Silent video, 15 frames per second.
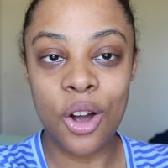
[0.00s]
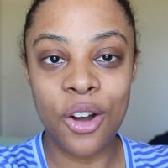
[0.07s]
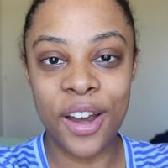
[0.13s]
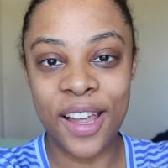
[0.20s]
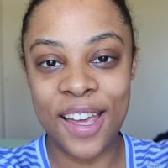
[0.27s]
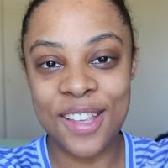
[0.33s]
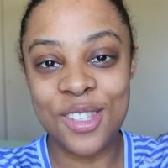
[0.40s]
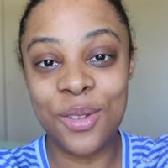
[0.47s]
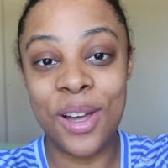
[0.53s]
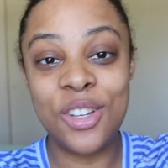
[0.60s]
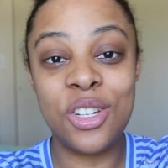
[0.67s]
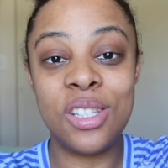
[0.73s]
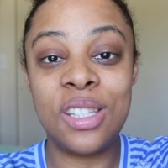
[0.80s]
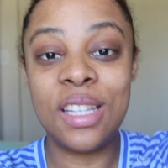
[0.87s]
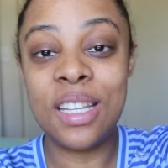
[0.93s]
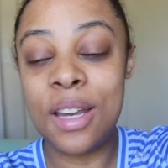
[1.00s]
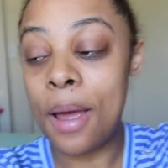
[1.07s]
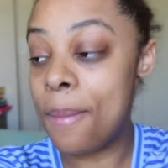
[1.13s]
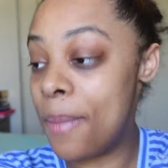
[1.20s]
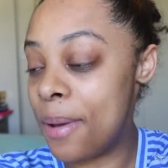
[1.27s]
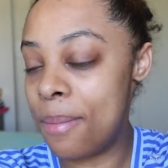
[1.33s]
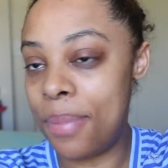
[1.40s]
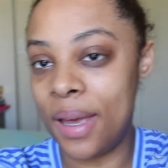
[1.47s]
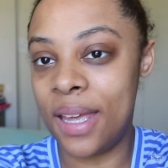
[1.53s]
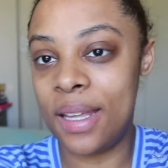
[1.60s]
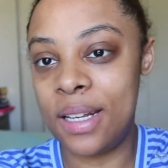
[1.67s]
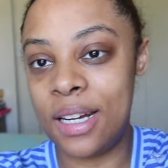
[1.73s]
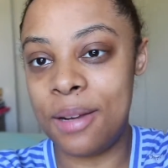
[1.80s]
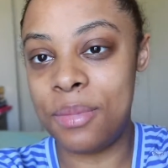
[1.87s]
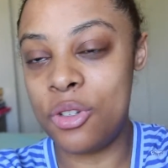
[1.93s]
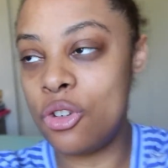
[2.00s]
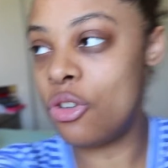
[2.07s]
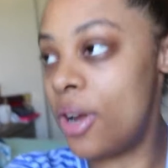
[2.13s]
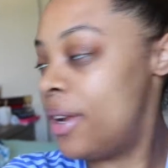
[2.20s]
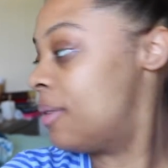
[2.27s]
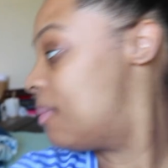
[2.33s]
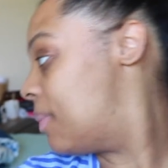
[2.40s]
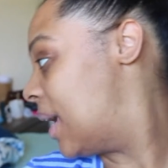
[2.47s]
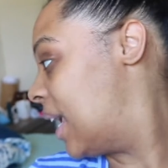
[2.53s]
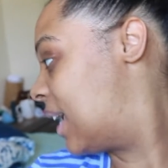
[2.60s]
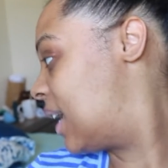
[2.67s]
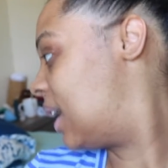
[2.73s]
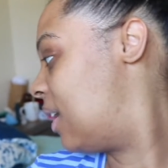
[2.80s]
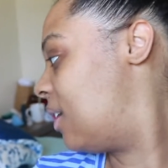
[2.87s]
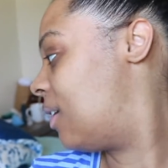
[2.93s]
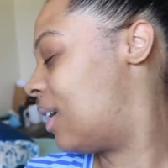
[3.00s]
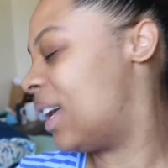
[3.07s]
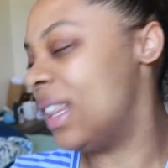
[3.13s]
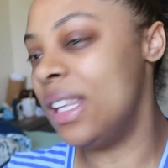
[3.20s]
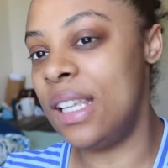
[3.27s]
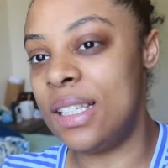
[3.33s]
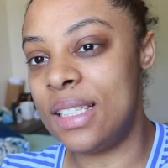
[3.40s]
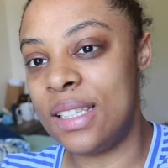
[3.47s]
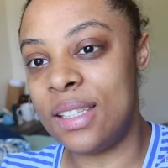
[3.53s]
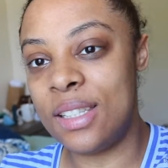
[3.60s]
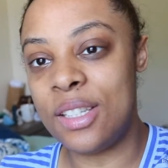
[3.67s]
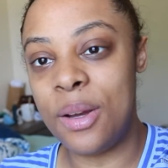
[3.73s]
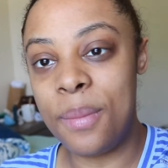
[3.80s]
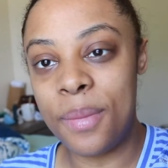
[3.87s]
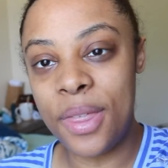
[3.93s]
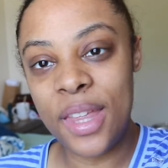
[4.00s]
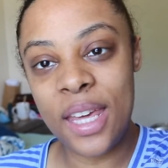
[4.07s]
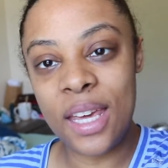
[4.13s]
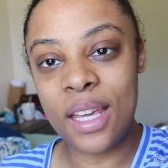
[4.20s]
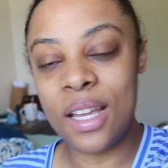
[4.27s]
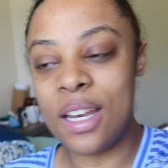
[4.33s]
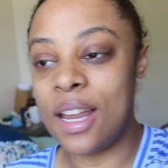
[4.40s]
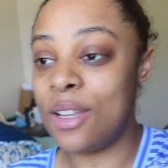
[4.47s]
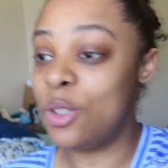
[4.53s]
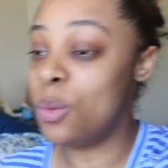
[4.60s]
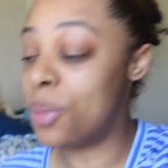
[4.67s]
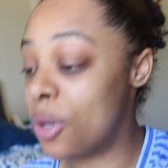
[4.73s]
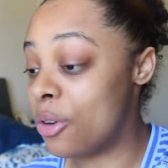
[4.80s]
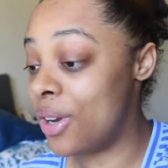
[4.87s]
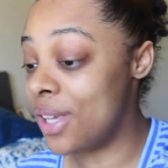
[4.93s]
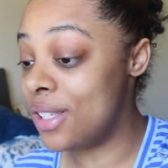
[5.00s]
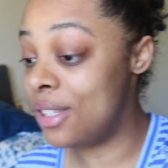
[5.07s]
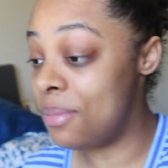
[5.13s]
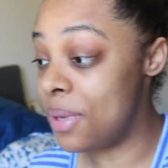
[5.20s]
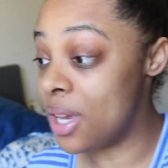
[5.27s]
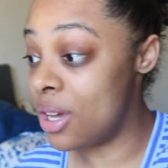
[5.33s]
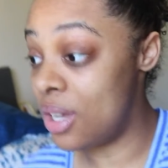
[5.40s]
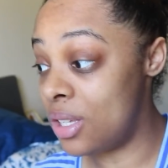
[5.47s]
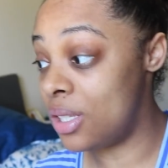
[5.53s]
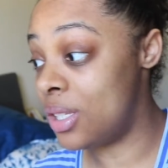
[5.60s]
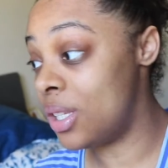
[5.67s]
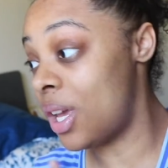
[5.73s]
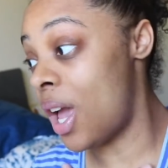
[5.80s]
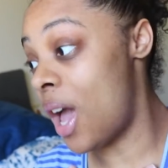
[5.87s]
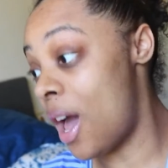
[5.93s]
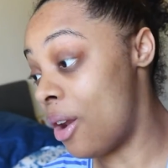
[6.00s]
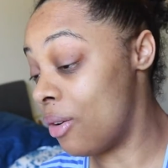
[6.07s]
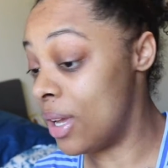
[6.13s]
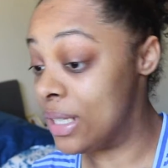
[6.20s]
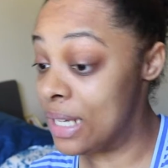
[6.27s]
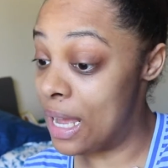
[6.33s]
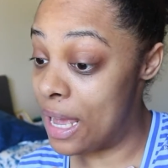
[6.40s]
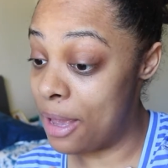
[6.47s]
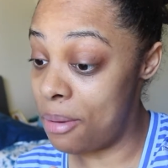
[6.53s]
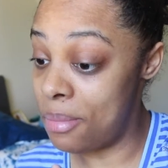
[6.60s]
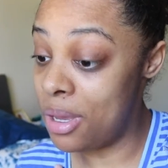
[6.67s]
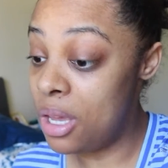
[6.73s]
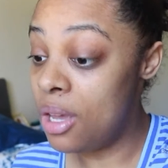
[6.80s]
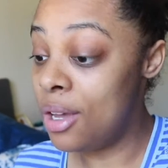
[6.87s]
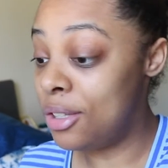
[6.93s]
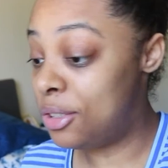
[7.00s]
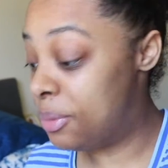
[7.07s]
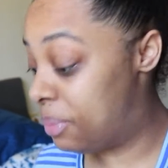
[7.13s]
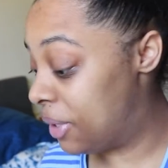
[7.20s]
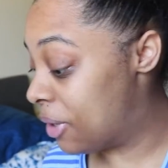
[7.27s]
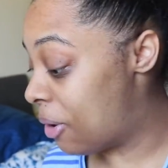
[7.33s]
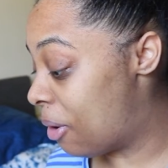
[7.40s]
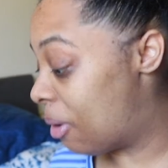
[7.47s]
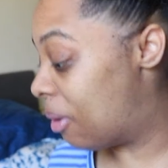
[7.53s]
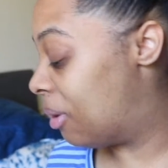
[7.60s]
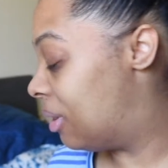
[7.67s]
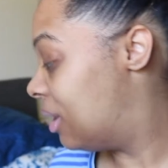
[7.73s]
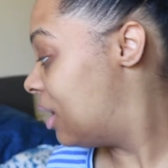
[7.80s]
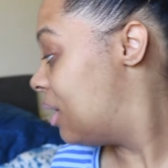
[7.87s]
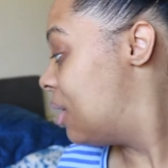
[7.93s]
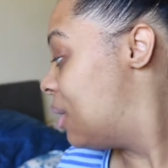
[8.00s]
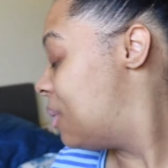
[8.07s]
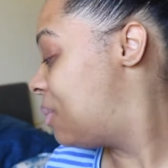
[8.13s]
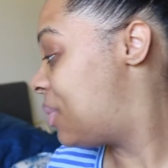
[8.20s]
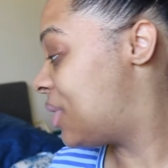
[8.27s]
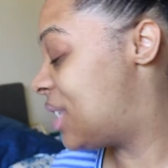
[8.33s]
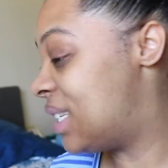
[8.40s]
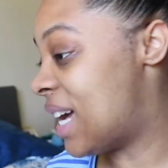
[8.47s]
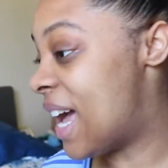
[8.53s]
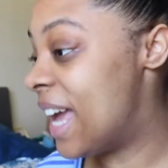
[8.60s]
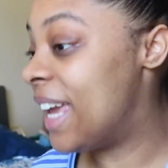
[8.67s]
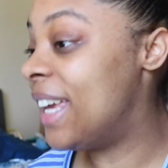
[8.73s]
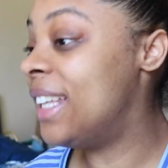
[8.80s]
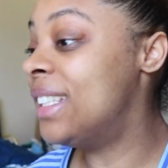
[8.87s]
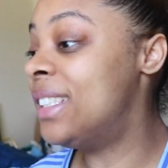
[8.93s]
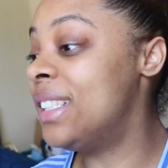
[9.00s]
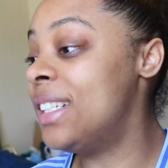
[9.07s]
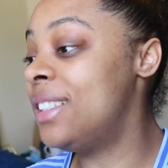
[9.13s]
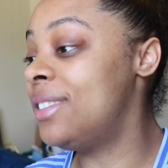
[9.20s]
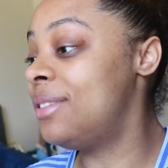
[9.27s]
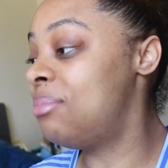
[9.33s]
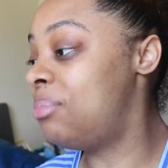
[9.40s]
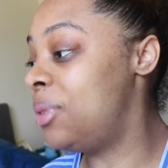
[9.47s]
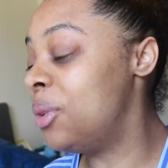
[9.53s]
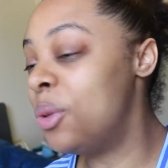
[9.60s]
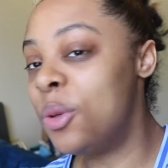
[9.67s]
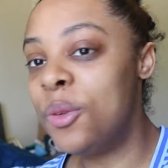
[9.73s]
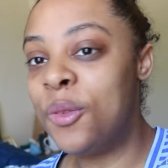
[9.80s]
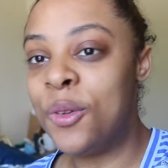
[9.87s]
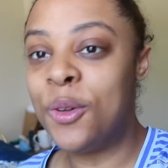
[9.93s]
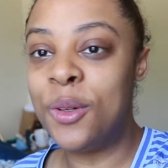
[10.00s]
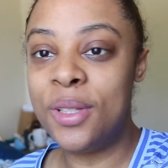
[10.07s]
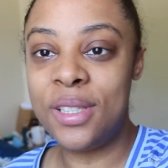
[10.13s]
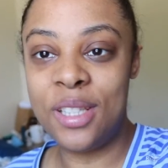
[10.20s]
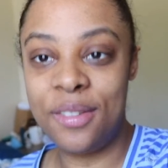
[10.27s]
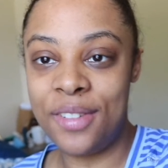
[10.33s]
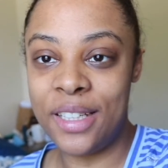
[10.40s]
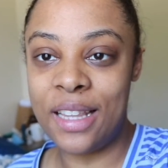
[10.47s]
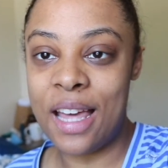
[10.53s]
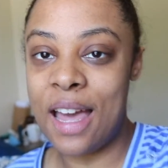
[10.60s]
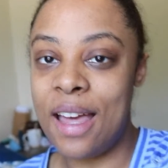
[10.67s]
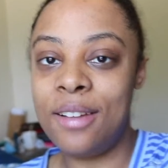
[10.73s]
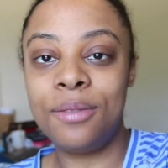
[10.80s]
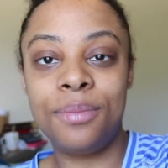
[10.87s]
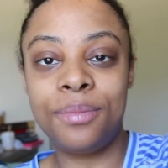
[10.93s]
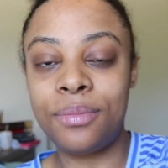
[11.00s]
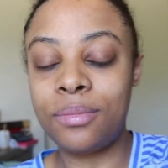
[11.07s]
Alright guys, so I just did my bed and I've been trying to make it at least something, not super crazy because I don't got time to be all precise and beautiful and stuff like that.